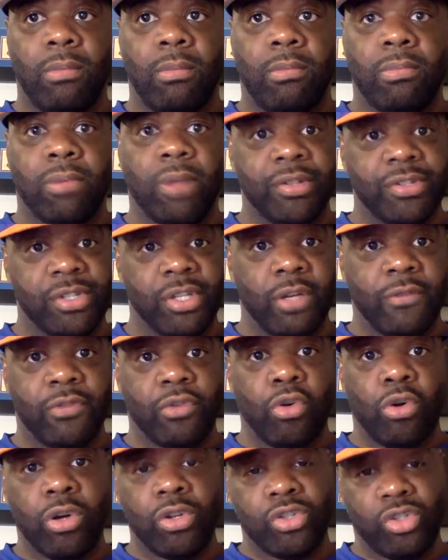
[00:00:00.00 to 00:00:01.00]
Brunson, of
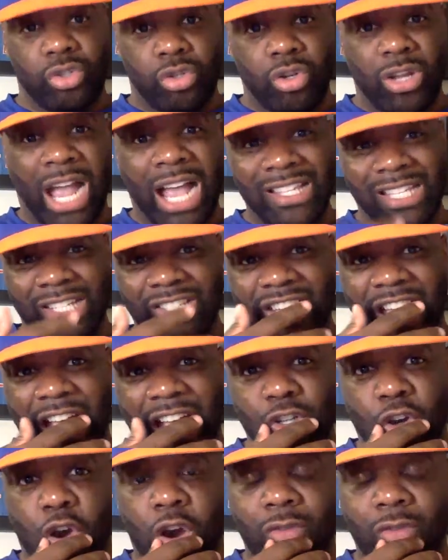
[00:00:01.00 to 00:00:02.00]
course, the guys like
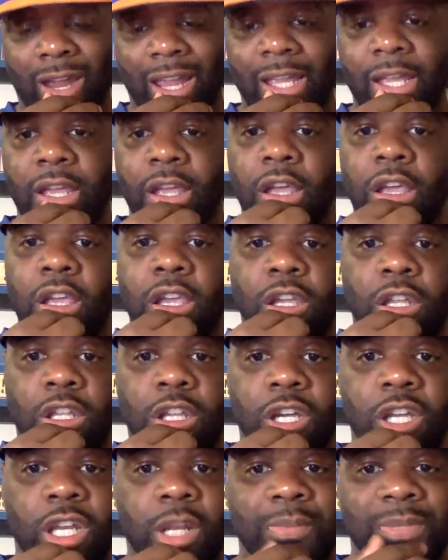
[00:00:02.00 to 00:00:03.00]
Josh Hart, right? You're
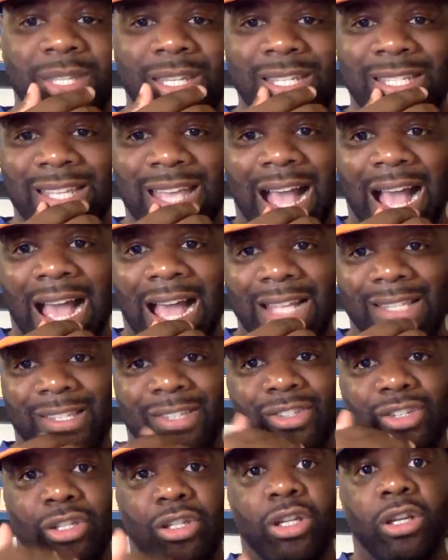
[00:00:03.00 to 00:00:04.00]
looking up to these guys
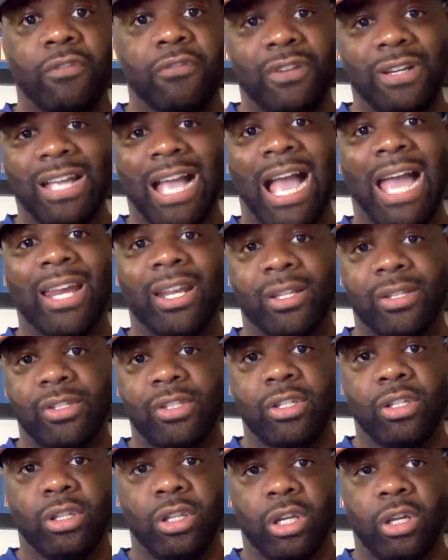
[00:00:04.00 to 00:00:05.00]
because you're looking for
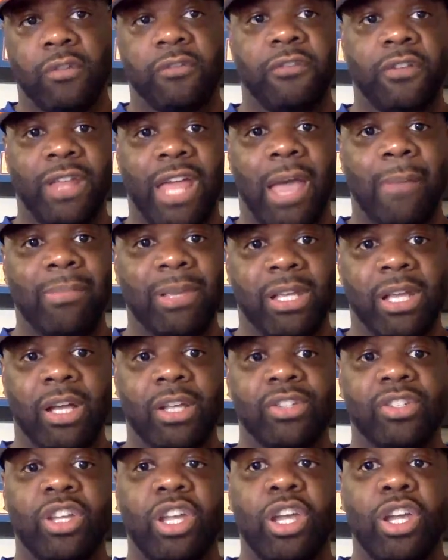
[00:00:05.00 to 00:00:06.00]
guidance. You're looking for that
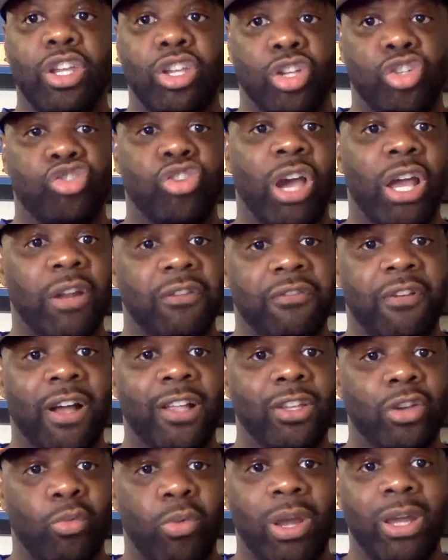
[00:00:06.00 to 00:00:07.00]
because you're trying to
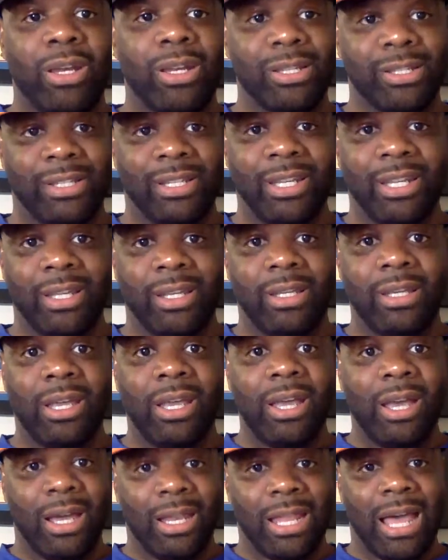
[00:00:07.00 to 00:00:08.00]
find your way in this league.
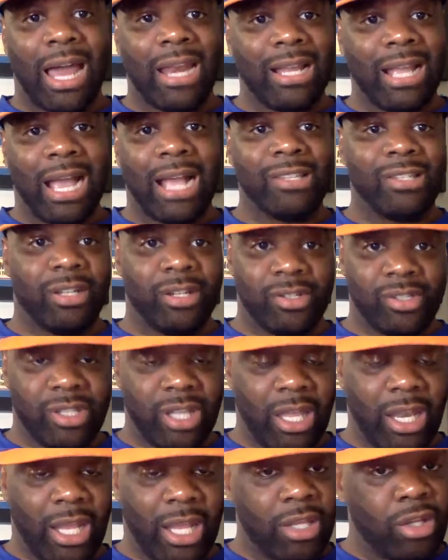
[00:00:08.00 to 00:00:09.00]
A lot of guys
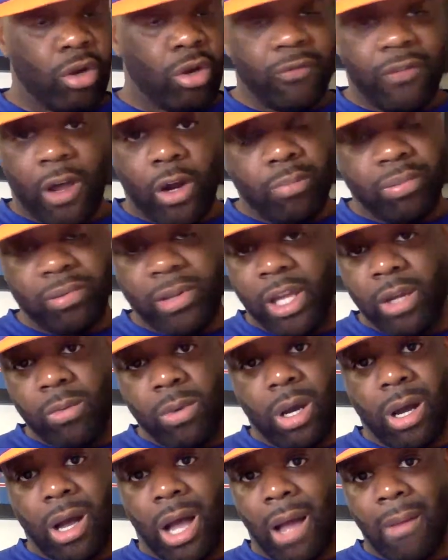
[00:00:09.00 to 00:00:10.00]
understand that, if I don't play
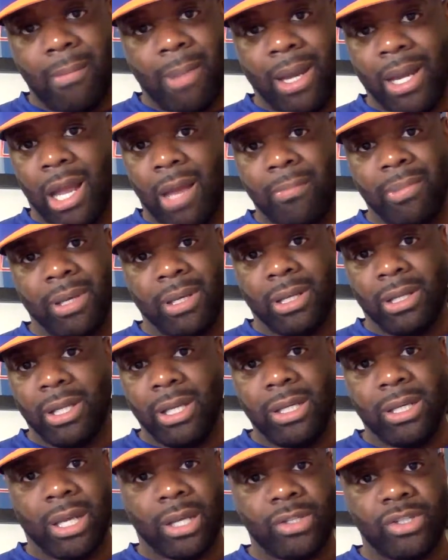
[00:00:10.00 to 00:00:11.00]
well, I might not be in the
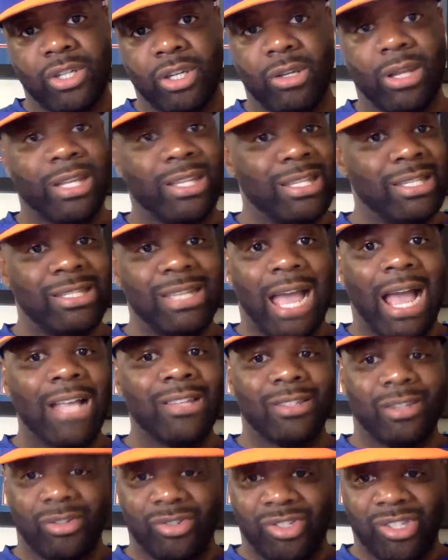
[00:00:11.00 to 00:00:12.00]
league next year. Like these
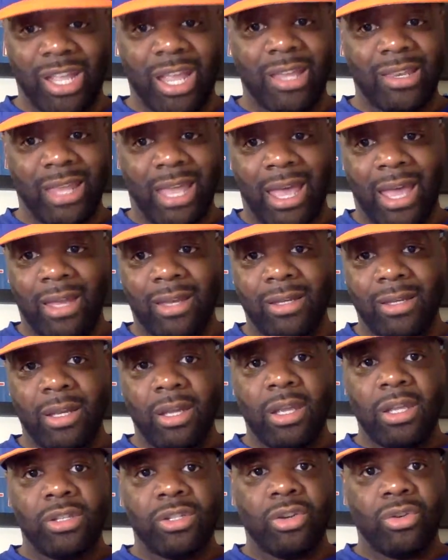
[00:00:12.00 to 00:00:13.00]
guys understand that.
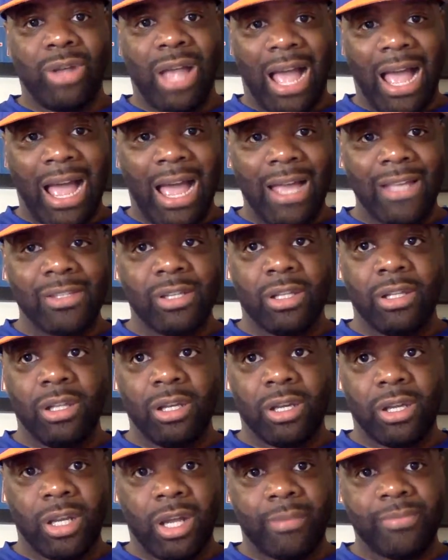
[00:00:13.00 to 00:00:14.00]
So guys are
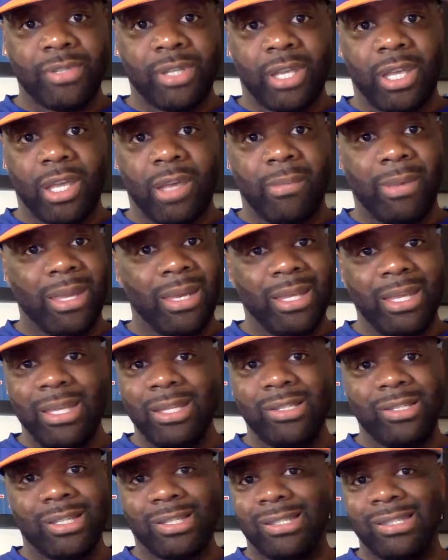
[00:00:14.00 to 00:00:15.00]
looking up to him, and
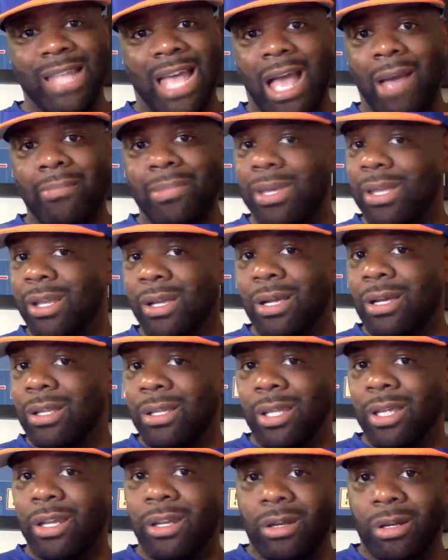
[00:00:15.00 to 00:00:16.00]
he's just not being a good
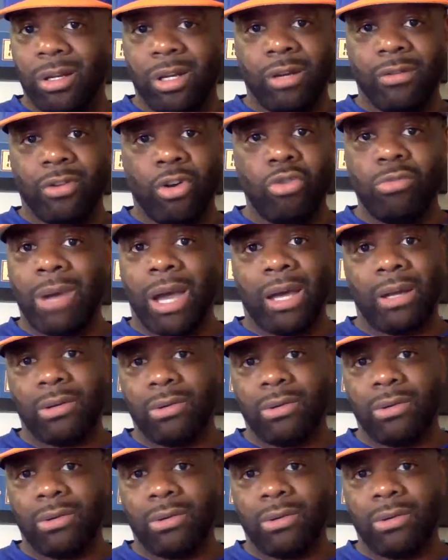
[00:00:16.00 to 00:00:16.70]
leader and a good role model.